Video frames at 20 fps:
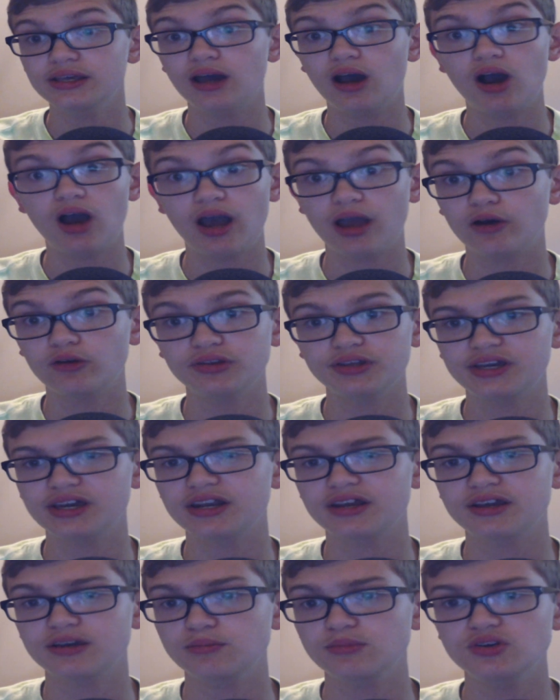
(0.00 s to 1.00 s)
I only get
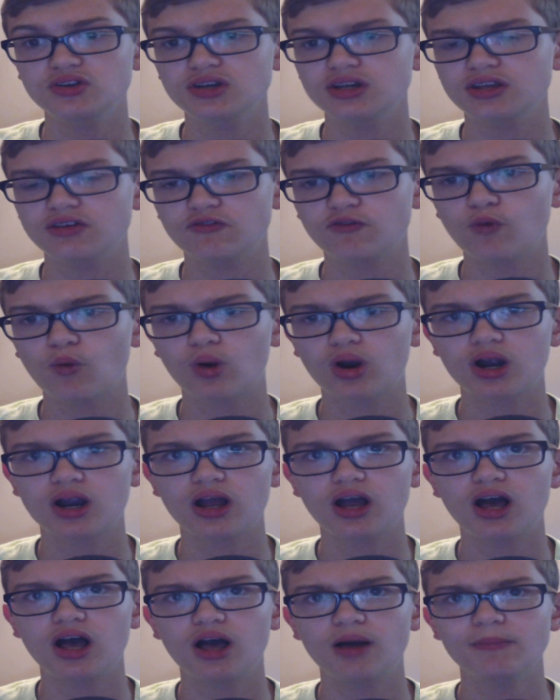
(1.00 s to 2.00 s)
a community
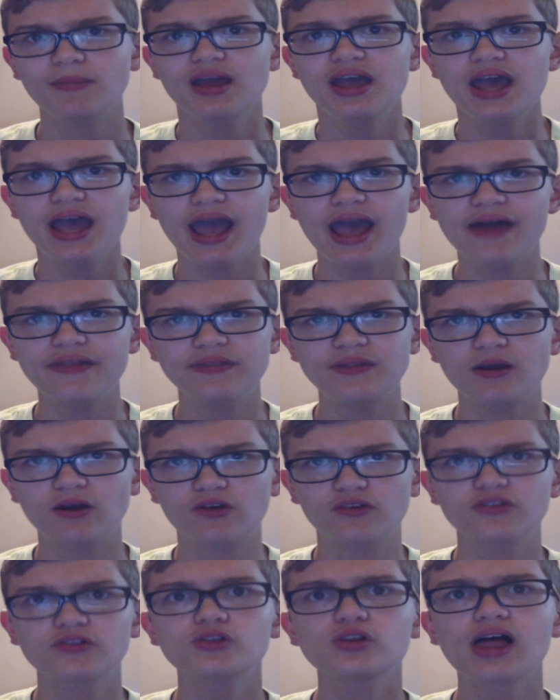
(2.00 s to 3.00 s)
forum, and
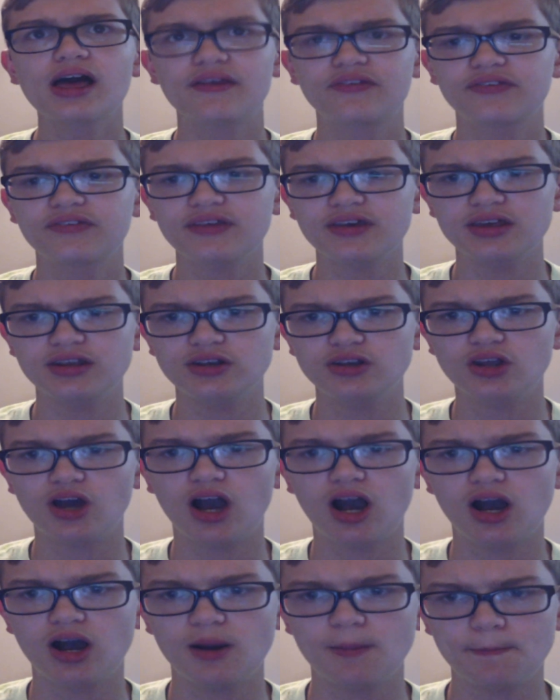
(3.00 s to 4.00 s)
there's lessened,
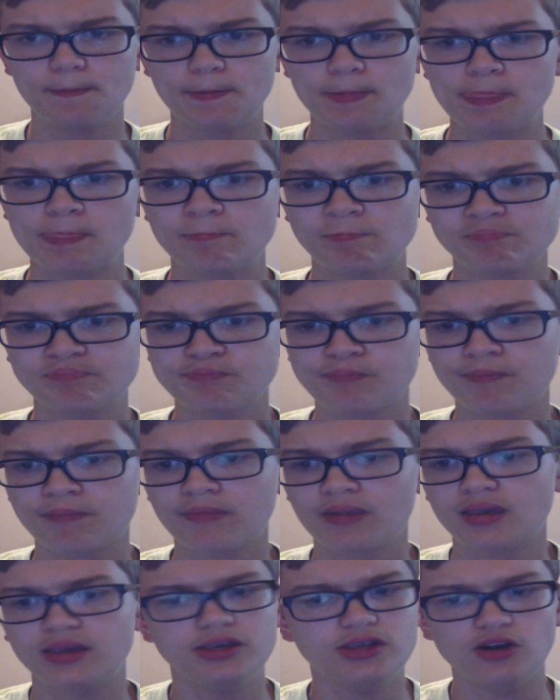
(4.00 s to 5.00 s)

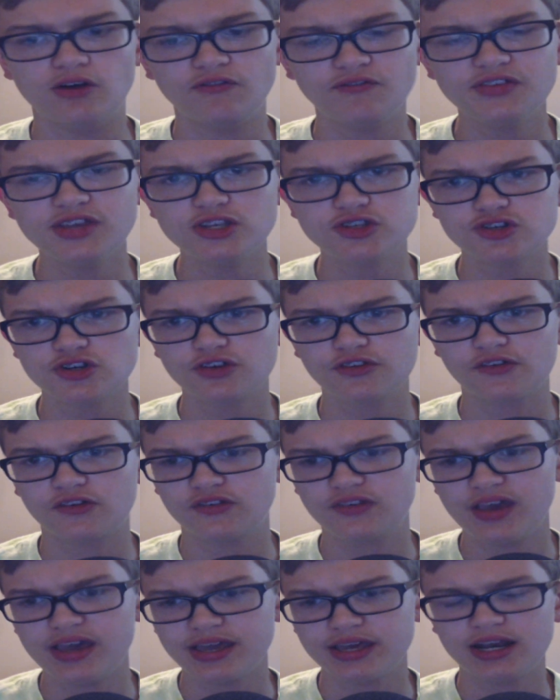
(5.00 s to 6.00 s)
features are
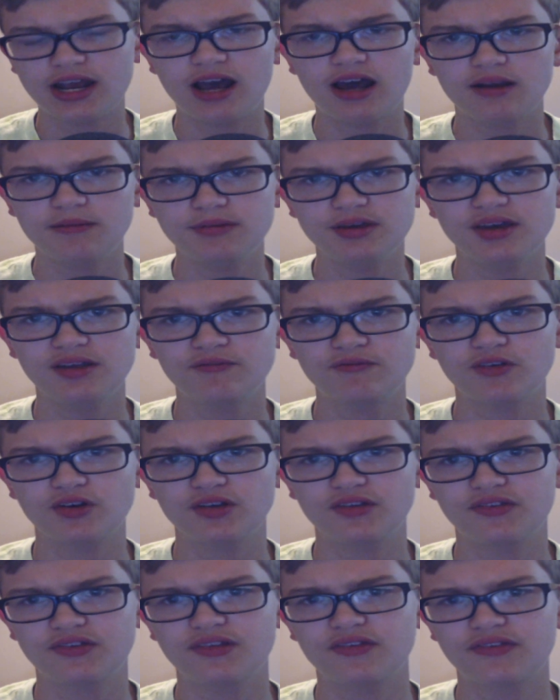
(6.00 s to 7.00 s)
taken out of it. For
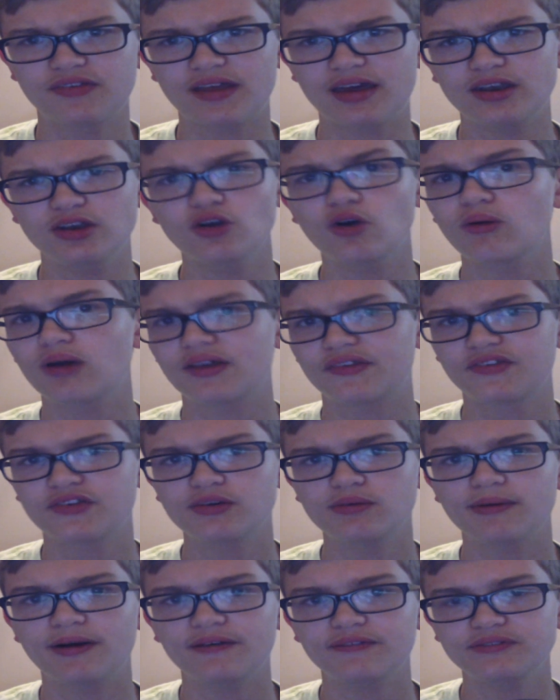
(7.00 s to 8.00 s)
instance, that
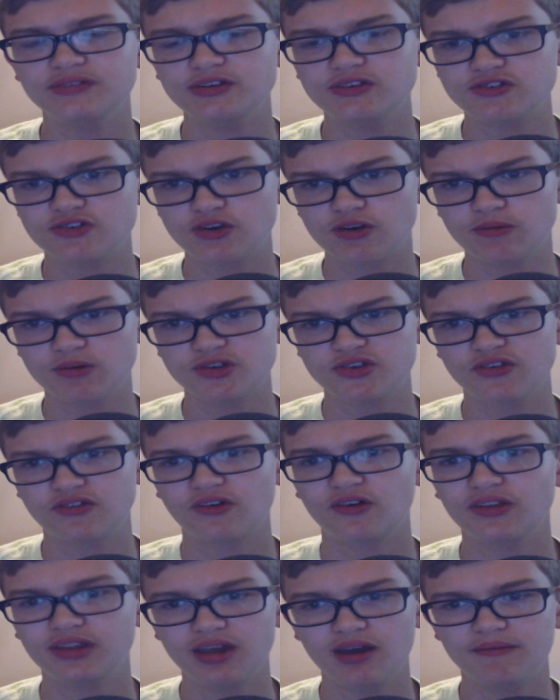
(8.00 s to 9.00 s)
NoSQL feature, which is
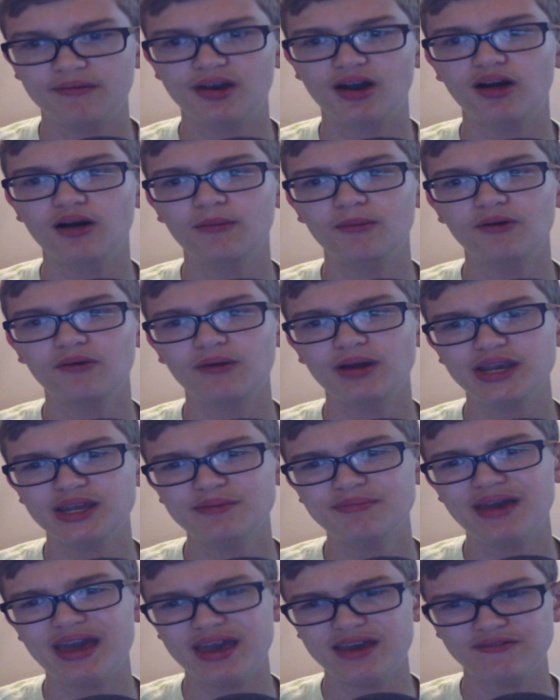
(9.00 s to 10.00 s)
only available when you
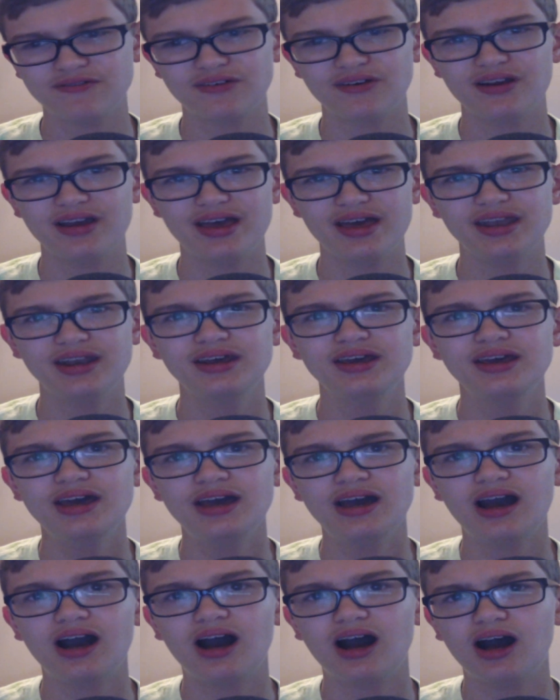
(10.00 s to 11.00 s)
pay for it.
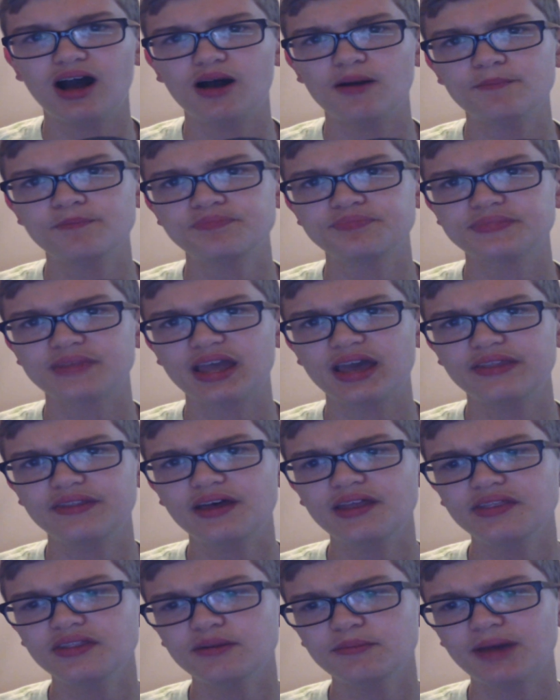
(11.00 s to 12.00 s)
And
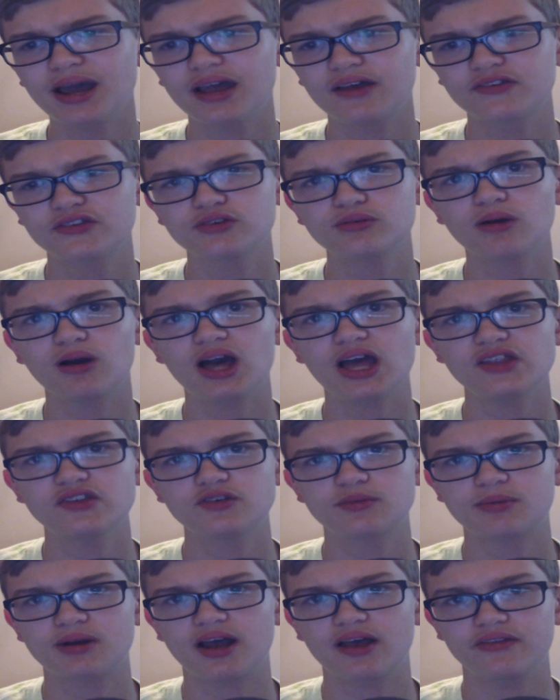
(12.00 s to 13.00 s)
then the MySQL
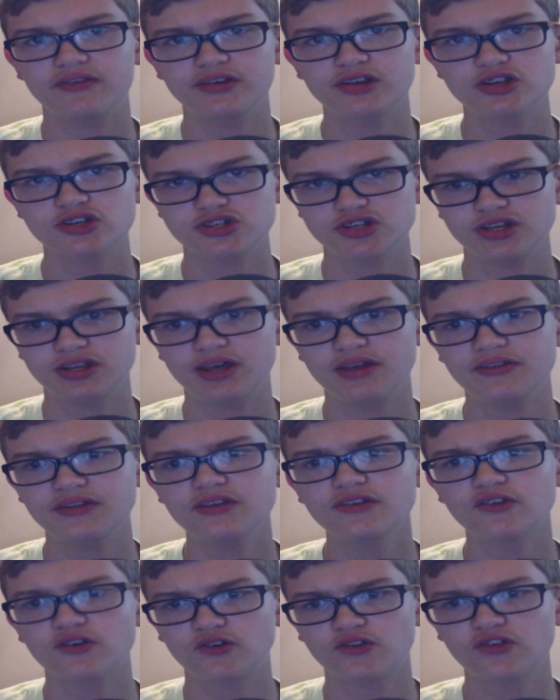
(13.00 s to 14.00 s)
Enterprise Edition, and
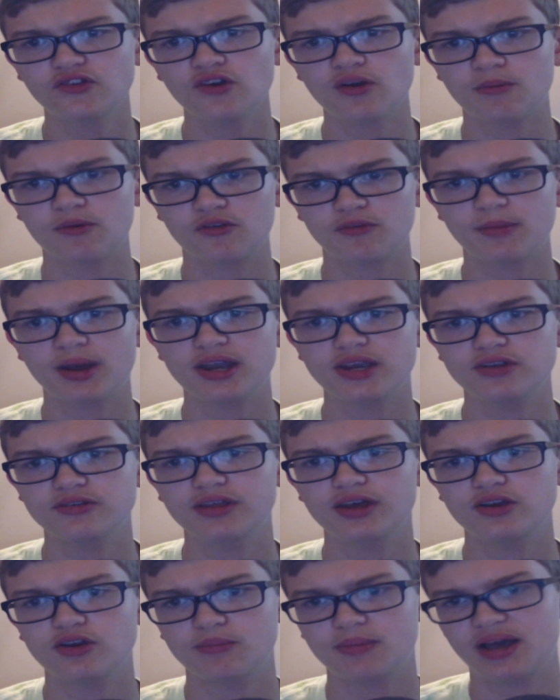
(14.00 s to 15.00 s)
these are servers, mind you,
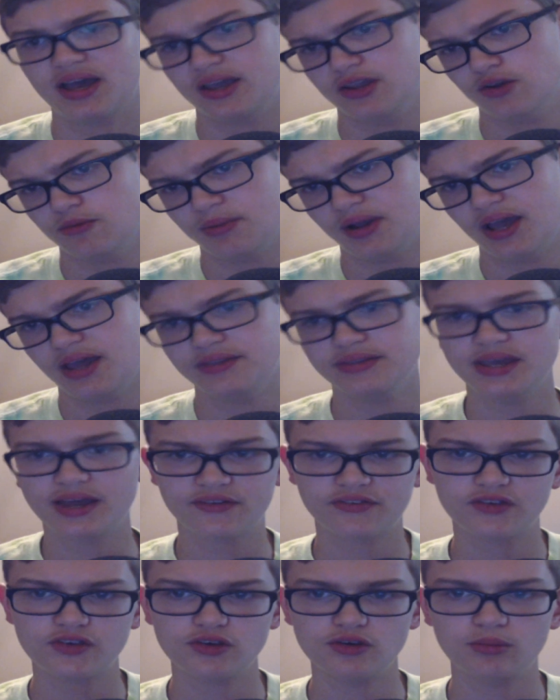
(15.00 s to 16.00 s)
that you're buying. You're buying the
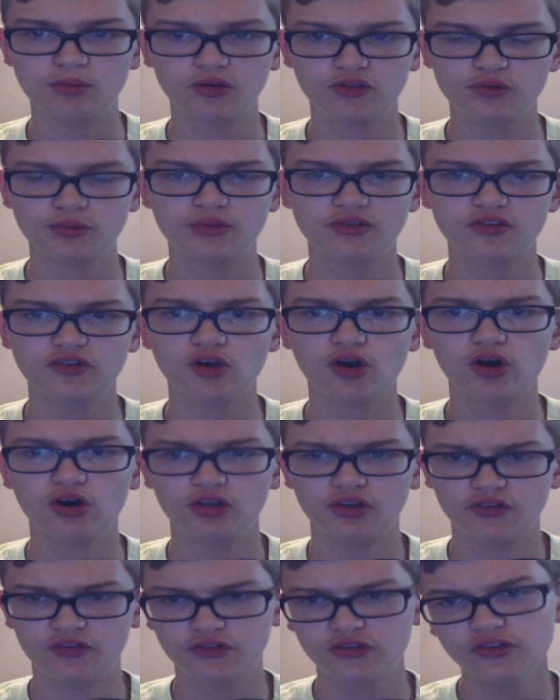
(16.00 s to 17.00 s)
executable to install
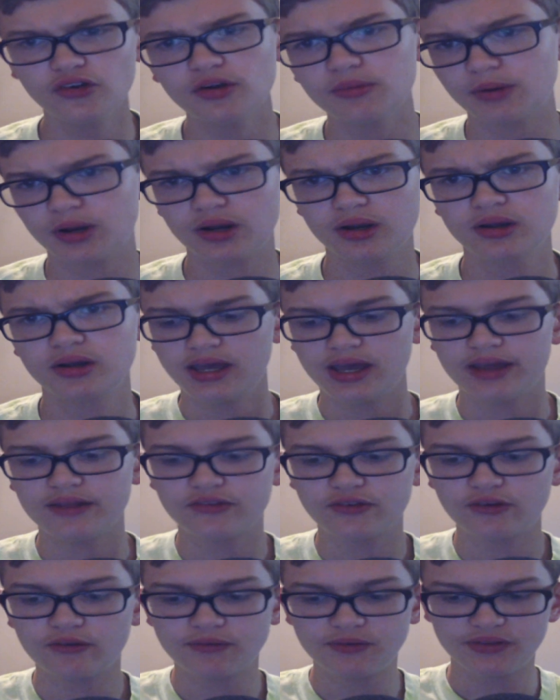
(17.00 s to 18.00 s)
the server. And
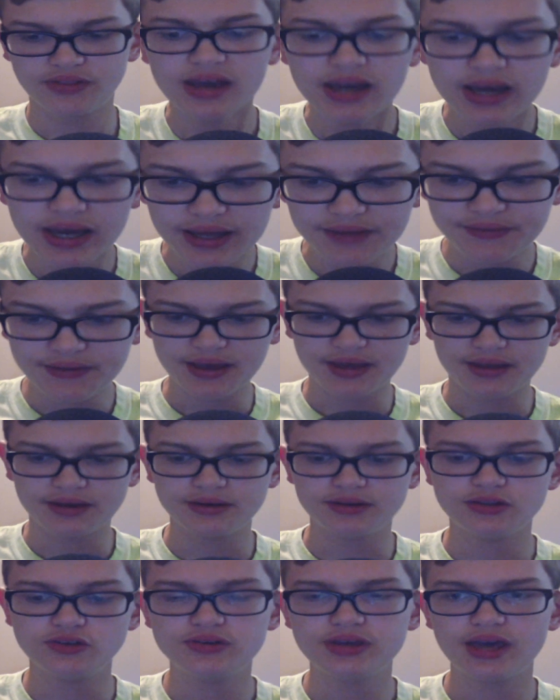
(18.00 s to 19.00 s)
so for that,
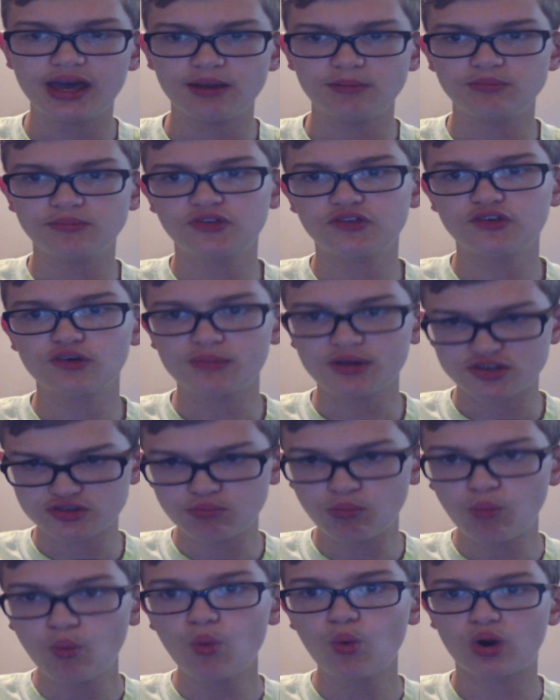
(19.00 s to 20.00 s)
then, you get so much
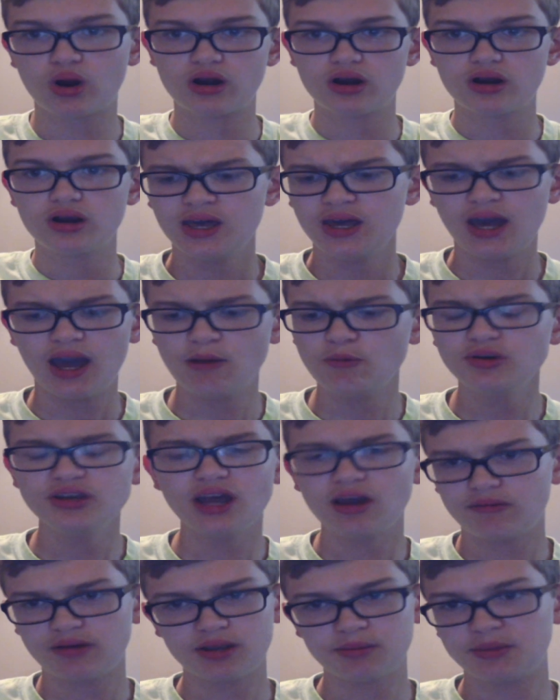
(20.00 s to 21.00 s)
more. I would
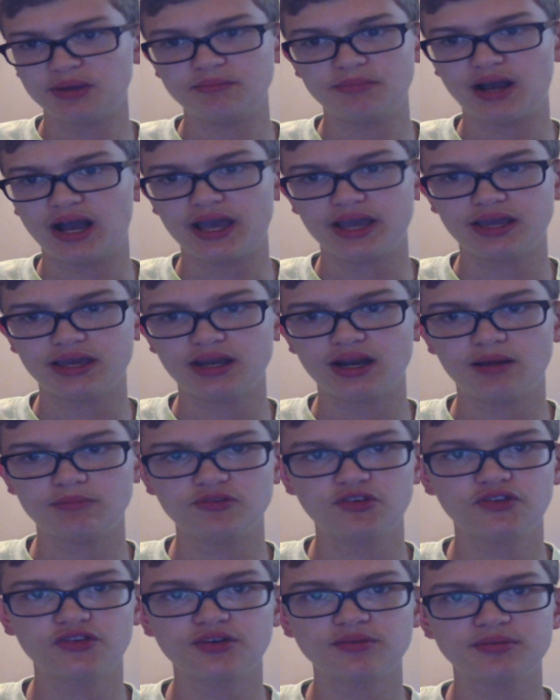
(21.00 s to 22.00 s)
not recommend buying it. I'm
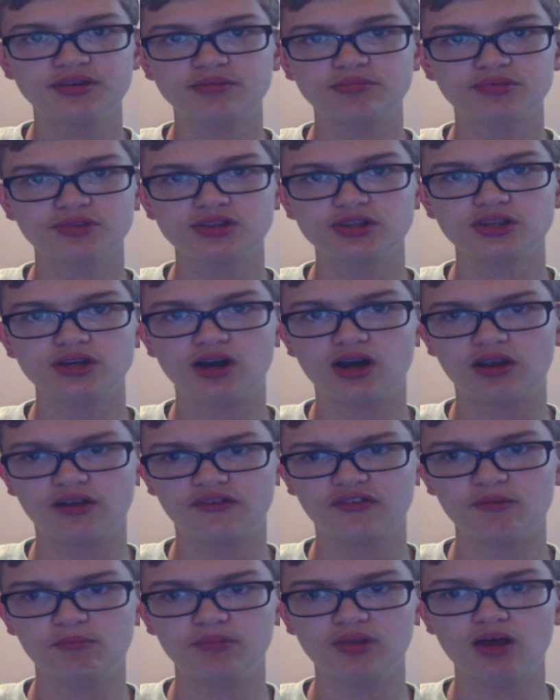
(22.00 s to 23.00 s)
just going to be completely
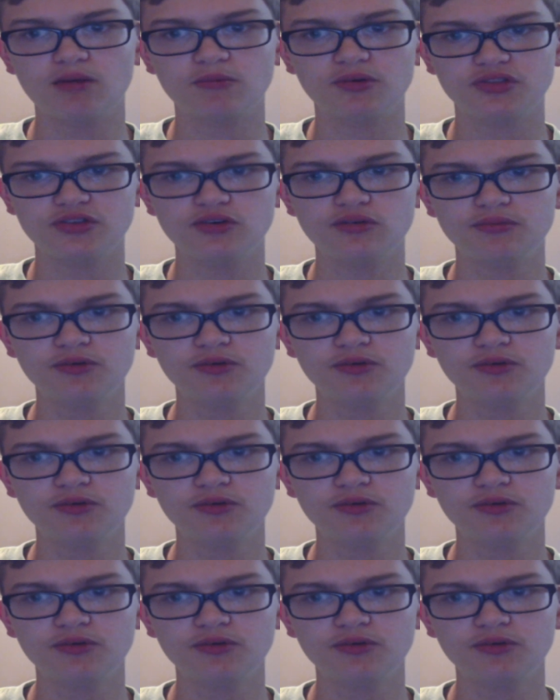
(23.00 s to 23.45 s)
honest and blunt with you.